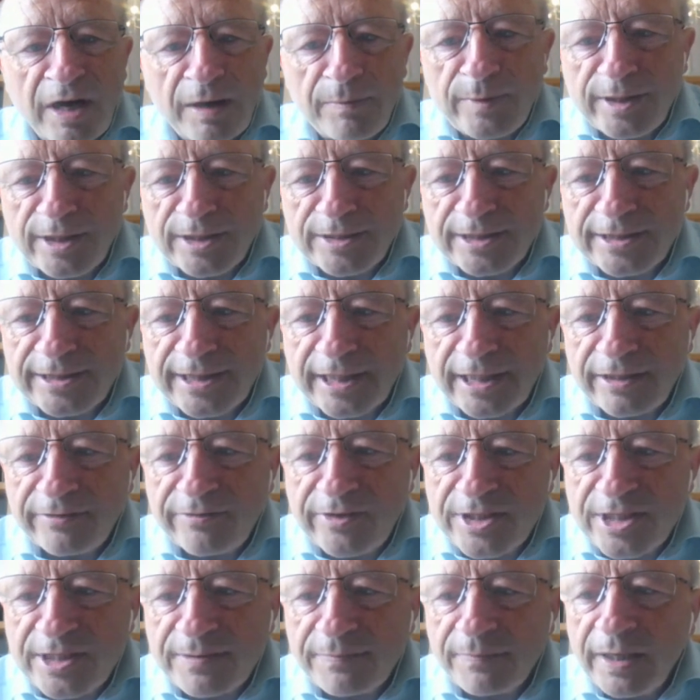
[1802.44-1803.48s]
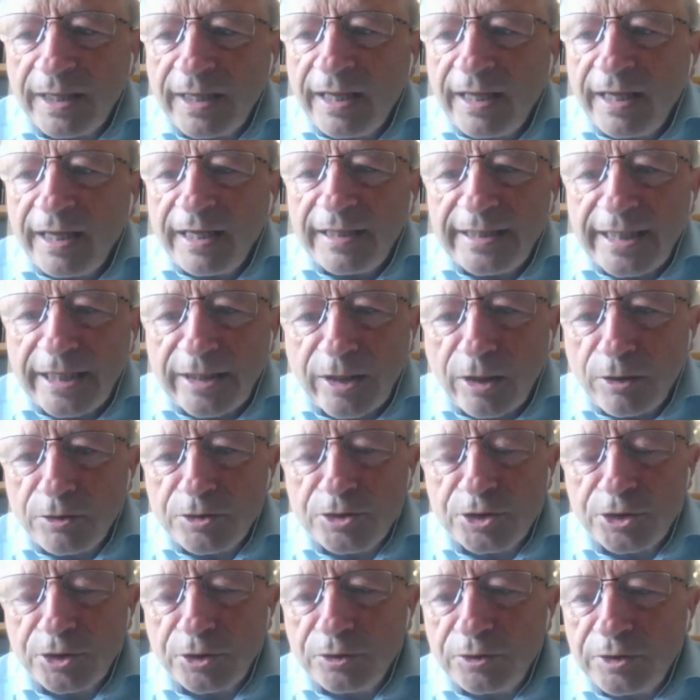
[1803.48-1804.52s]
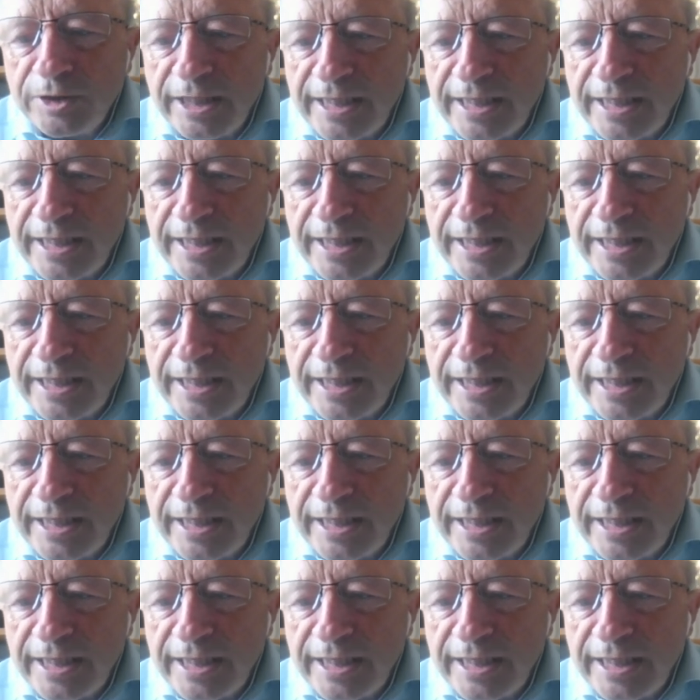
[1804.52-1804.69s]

Family on the television, they go through